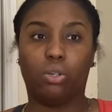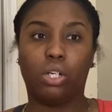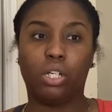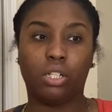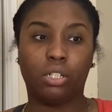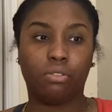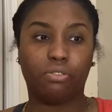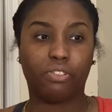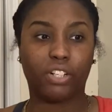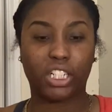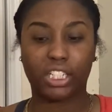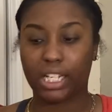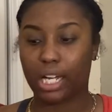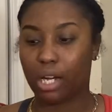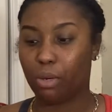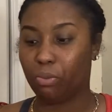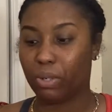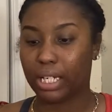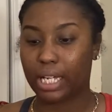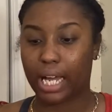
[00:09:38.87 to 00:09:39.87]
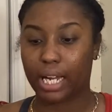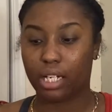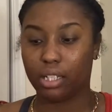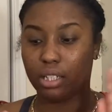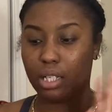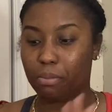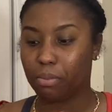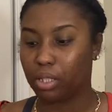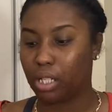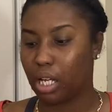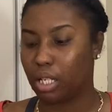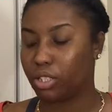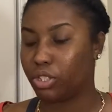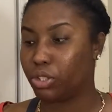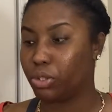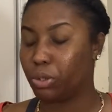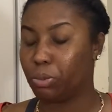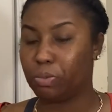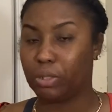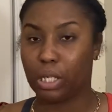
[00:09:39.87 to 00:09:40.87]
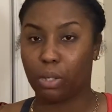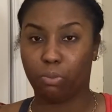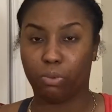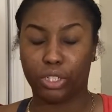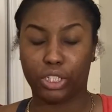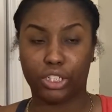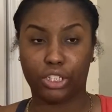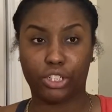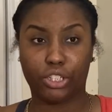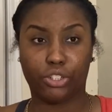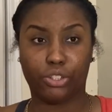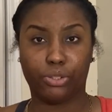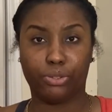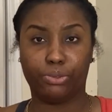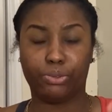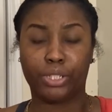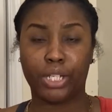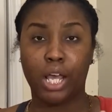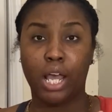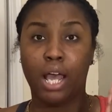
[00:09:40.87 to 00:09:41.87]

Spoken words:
figured out what kind of lip gloss tubes I wanted to use.